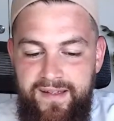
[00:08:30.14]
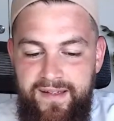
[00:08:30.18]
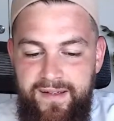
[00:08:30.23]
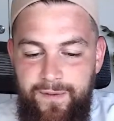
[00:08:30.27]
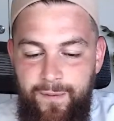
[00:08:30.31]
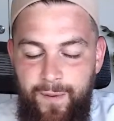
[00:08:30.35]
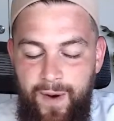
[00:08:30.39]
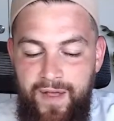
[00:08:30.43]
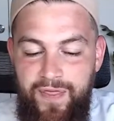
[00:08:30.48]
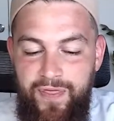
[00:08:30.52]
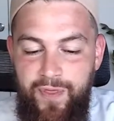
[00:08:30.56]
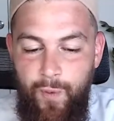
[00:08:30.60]

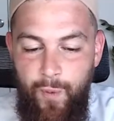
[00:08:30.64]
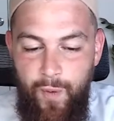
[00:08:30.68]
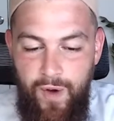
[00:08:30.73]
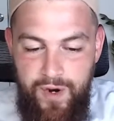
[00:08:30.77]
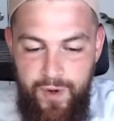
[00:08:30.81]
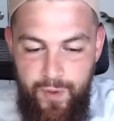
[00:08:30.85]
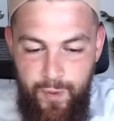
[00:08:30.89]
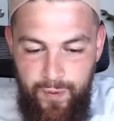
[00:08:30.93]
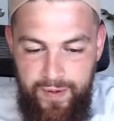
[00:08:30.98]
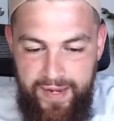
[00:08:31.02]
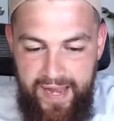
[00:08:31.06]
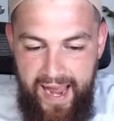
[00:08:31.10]
Right? The one
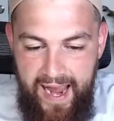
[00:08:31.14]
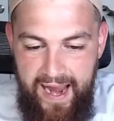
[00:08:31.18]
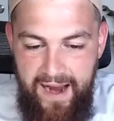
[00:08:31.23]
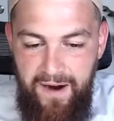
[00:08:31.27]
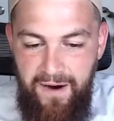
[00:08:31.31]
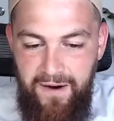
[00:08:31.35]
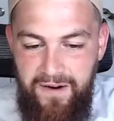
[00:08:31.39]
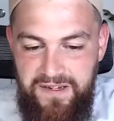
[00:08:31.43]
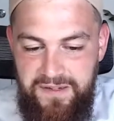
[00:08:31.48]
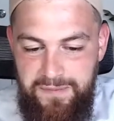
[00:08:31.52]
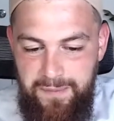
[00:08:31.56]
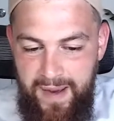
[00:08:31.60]
who
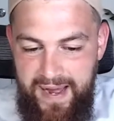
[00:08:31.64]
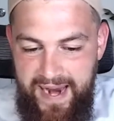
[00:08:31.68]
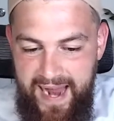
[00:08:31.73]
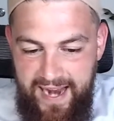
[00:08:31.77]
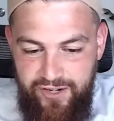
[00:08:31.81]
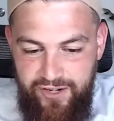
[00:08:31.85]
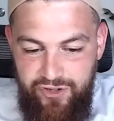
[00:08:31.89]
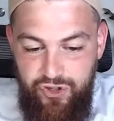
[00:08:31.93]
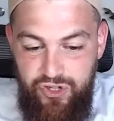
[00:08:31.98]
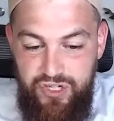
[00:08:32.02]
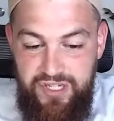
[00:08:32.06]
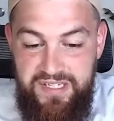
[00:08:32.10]
cares might
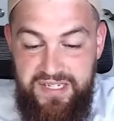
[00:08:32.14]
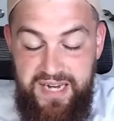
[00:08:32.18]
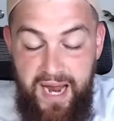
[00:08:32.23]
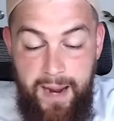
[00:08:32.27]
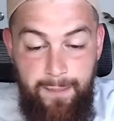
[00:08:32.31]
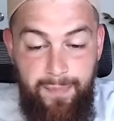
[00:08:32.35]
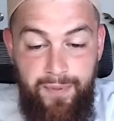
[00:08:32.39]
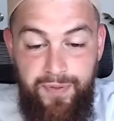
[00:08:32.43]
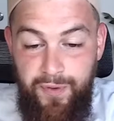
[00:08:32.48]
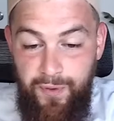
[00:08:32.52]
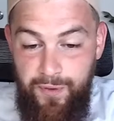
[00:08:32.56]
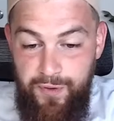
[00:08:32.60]
actually stop
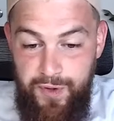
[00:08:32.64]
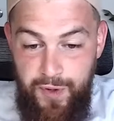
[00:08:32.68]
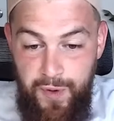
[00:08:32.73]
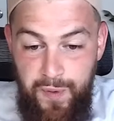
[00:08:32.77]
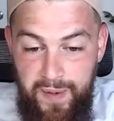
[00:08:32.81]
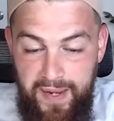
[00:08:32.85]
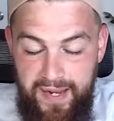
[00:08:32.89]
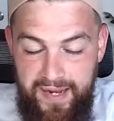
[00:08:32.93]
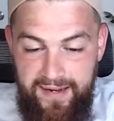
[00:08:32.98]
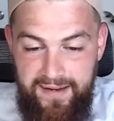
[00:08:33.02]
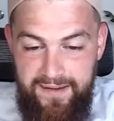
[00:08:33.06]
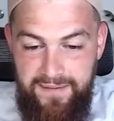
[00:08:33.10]
what they're
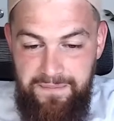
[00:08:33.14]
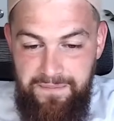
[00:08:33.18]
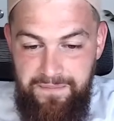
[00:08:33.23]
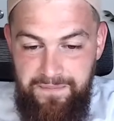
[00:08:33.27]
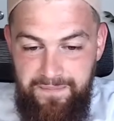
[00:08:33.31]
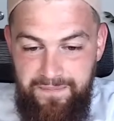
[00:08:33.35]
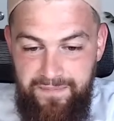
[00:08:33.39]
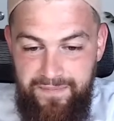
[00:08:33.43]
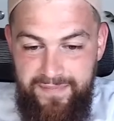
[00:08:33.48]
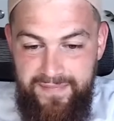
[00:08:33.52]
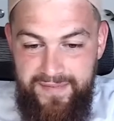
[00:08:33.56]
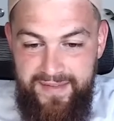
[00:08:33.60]
doing.
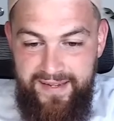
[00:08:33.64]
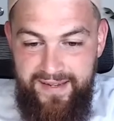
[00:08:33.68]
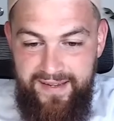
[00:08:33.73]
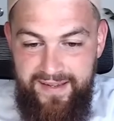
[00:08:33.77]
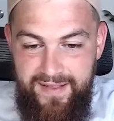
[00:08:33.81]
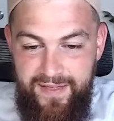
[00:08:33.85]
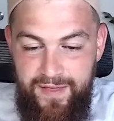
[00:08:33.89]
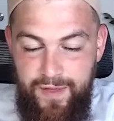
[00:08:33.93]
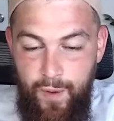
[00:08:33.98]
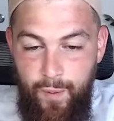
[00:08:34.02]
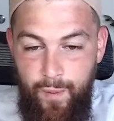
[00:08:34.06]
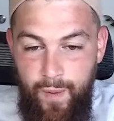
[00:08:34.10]

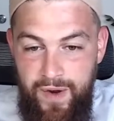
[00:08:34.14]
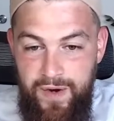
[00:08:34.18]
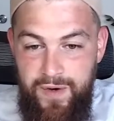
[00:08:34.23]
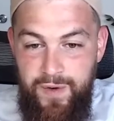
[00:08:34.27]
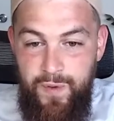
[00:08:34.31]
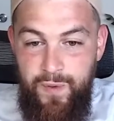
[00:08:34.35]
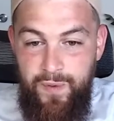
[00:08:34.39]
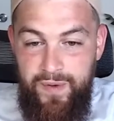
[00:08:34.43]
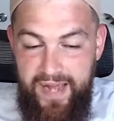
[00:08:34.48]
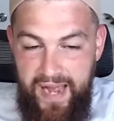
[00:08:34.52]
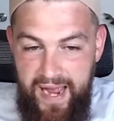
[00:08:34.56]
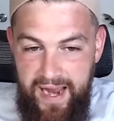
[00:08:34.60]
The one
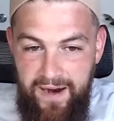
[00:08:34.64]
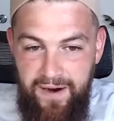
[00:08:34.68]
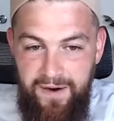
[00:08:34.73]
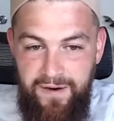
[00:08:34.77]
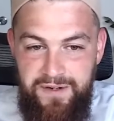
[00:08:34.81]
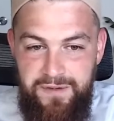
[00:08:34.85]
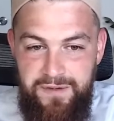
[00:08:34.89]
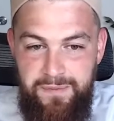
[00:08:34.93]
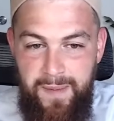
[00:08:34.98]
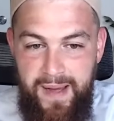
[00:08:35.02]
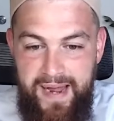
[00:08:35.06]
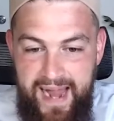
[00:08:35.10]
who
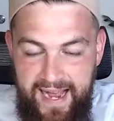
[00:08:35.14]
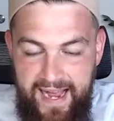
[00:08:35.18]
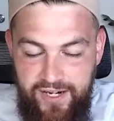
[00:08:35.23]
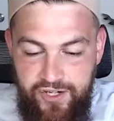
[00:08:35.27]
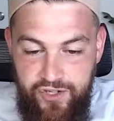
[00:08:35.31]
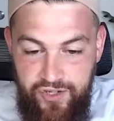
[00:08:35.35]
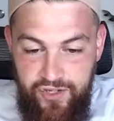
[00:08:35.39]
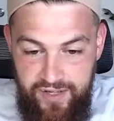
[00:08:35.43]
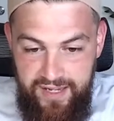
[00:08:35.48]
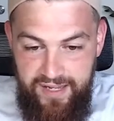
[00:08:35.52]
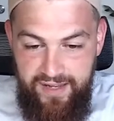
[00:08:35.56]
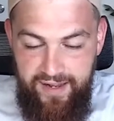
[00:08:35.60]
cares might
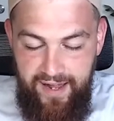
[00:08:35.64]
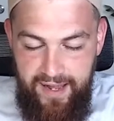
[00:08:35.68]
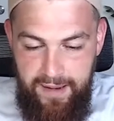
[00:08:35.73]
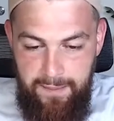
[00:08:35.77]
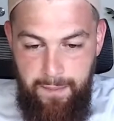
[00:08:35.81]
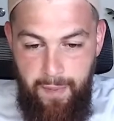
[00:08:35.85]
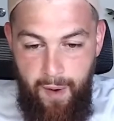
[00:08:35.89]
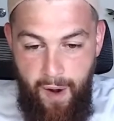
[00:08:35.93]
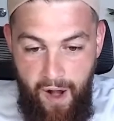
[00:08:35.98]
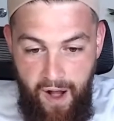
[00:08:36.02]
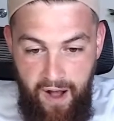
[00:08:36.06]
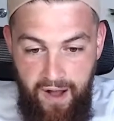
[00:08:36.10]
actually like
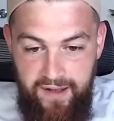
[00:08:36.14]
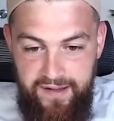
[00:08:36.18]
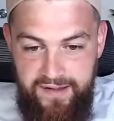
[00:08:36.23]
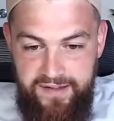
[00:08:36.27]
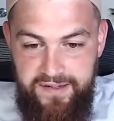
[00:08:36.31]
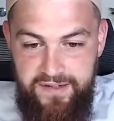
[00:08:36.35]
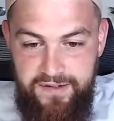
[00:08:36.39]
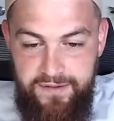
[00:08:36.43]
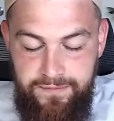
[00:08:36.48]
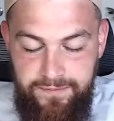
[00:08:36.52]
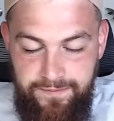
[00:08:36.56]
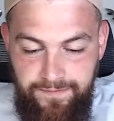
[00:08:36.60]

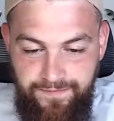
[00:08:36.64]
pause.